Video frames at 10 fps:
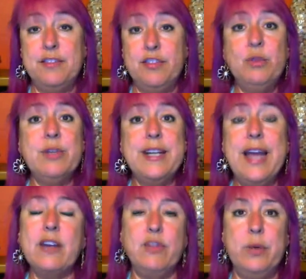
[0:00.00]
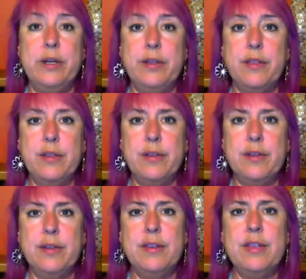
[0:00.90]
to connect with
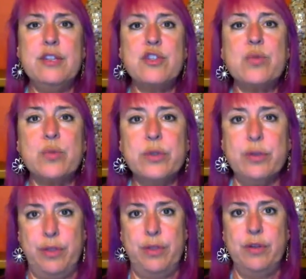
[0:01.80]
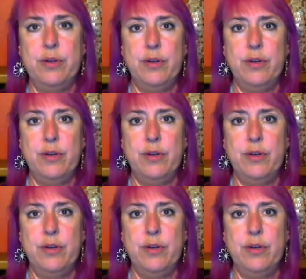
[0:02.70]
the truth